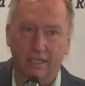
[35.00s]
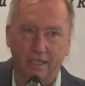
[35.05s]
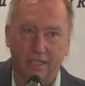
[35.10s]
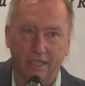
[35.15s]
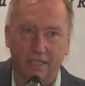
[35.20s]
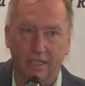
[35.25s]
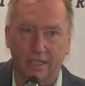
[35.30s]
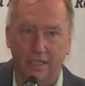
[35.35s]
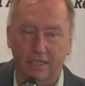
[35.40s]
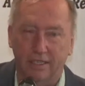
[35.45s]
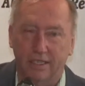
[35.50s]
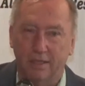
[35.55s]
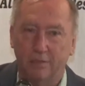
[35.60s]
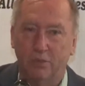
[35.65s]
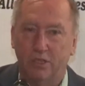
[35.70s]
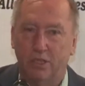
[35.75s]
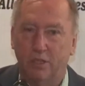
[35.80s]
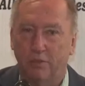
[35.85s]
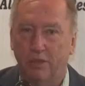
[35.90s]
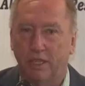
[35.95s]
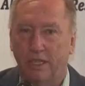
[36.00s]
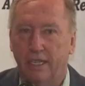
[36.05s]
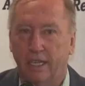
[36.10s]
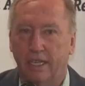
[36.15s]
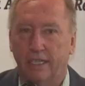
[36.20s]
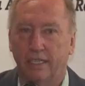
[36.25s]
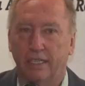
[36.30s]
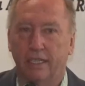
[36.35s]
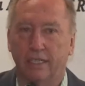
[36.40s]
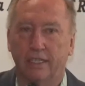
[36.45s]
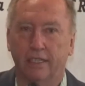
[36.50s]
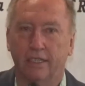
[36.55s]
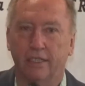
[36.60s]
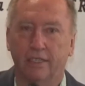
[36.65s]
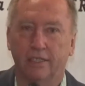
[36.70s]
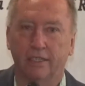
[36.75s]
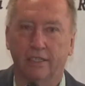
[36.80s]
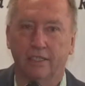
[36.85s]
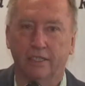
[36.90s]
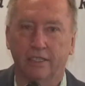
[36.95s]
and it seems to be getting
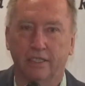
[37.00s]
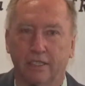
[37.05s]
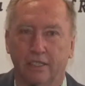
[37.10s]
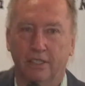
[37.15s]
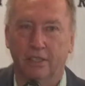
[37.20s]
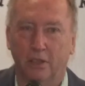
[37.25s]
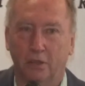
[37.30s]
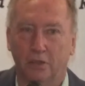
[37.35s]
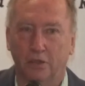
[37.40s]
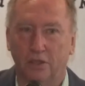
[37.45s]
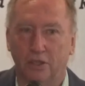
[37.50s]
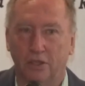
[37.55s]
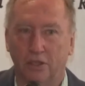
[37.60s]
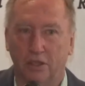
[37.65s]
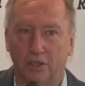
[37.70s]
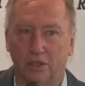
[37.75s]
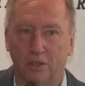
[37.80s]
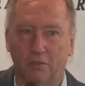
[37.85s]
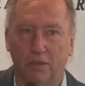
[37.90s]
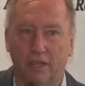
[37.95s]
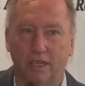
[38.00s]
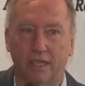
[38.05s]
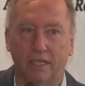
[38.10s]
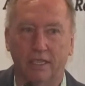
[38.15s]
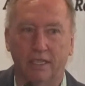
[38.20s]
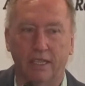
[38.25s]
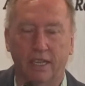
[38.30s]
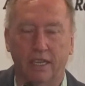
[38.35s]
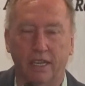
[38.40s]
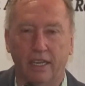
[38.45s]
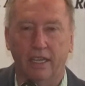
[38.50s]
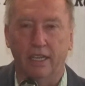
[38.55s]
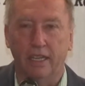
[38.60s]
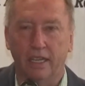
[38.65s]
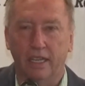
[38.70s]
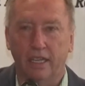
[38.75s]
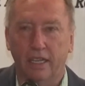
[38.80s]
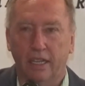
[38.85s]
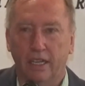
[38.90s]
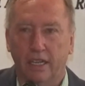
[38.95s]
hotter and hotter by the day.
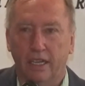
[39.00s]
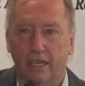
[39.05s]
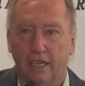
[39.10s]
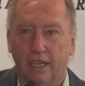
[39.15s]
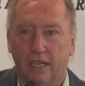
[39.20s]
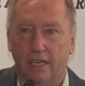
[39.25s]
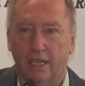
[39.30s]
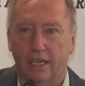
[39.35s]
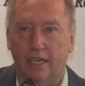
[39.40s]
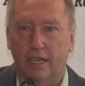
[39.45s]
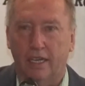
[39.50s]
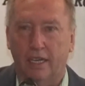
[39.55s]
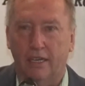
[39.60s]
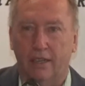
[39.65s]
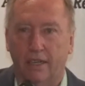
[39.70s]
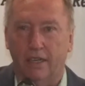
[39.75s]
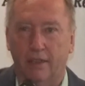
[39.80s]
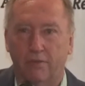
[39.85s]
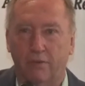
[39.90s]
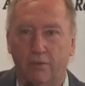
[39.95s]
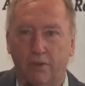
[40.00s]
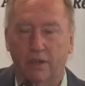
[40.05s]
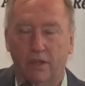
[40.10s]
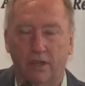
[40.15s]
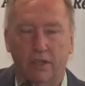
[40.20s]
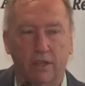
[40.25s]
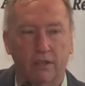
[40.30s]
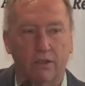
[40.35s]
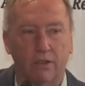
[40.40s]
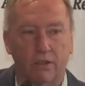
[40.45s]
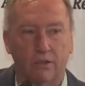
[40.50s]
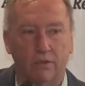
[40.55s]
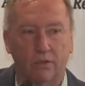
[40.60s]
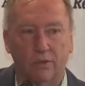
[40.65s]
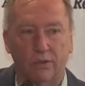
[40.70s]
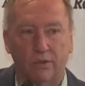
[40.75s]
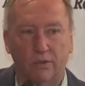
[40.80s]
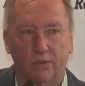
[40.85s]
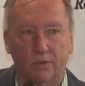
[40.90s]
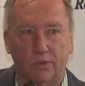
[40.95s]
I
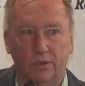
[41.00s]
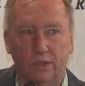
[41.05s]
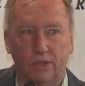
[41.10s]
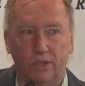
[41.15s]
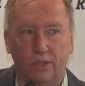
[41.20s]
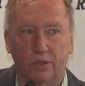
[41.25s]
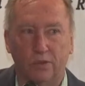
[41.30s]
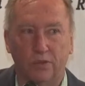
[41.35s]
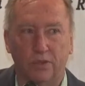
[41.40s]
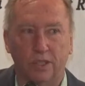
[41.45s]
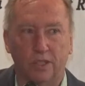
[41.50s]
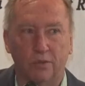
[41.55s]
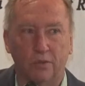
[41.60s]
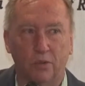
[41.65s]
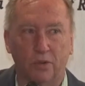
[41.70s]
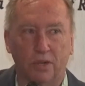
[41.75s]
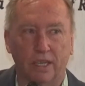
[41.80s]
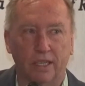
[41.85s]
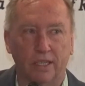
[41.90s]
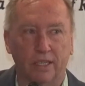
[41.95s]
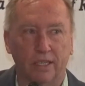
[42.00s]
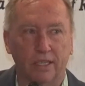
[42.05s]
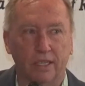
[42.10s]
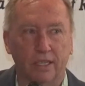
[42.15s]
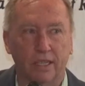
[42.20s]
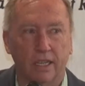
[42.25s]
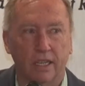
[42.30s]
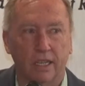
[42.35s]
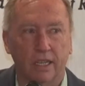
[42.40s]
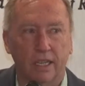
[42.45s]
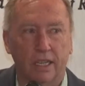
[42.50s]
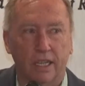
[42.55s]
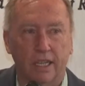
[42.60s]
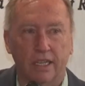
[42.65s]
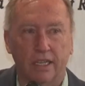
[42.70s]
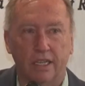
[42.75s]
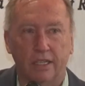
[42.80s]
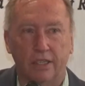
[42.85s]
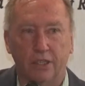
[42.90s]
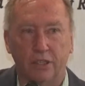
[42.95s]
was told this morning that
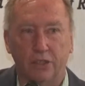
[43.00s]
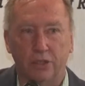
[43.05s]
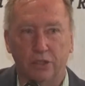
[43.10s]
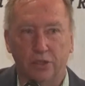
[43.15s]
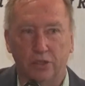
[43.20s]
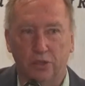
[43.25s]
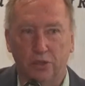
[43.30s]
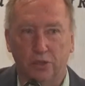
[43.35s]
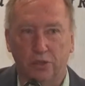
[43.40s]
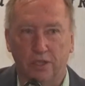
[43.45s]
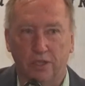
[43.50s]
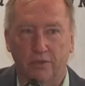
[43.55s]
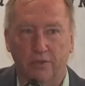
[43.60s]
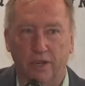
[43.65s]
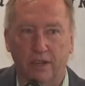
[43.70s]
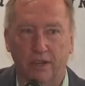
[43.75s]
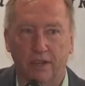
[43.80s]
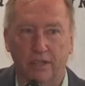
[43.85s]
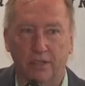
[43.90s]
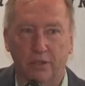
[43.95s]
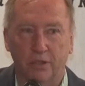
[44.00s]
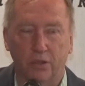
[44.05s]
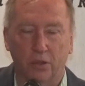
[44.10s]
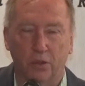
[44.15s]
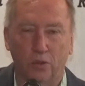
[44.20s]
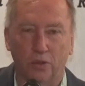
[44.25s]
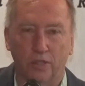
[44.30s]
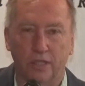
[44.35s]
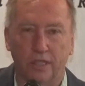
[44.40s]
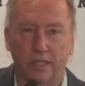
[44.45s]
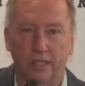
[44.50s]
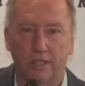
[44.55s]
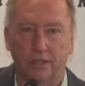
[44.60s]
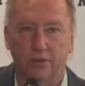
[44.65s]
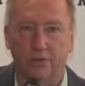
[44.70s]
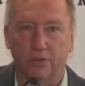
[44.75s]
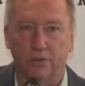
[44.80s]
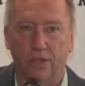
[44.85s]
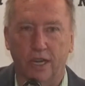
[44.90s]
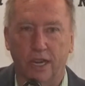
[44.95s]
in addition to the various causes
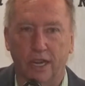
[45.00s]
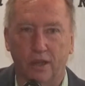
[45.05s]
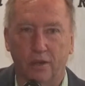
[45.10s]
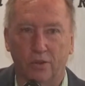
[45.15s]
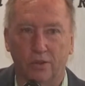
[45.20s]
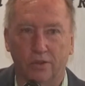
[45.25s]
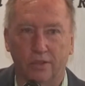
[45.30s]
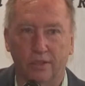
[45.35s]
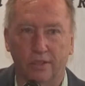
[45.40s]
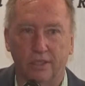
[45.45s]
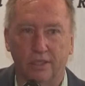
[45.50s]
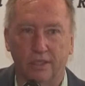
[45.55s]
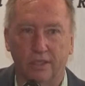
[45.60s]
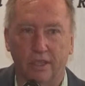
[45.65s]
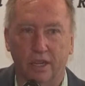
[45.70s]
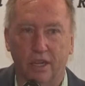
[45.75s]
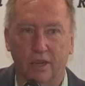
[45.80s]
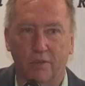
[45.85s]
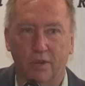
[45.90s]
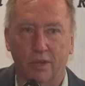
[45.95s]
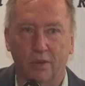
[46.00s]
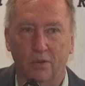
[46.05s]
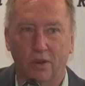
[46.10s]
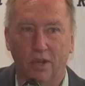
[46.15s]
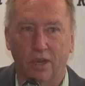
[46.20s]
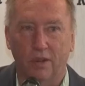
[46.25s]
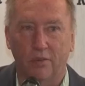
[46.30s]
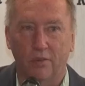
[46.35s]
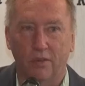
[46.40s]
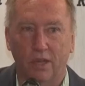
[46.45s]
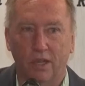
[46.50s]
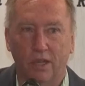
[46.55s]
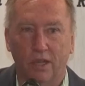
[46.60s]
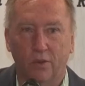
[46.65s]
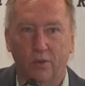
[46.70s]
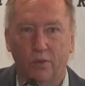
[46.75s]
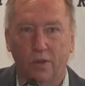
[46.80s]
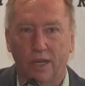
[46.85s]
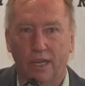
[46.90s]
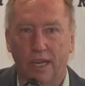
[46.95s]
of drought and armyworm,
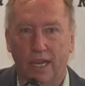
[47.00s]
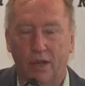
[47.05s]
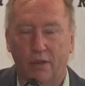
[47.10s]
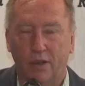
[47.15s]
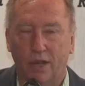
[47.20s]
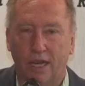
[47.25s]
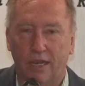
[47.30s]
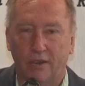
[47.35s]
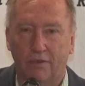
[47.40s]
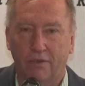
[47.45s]
we now add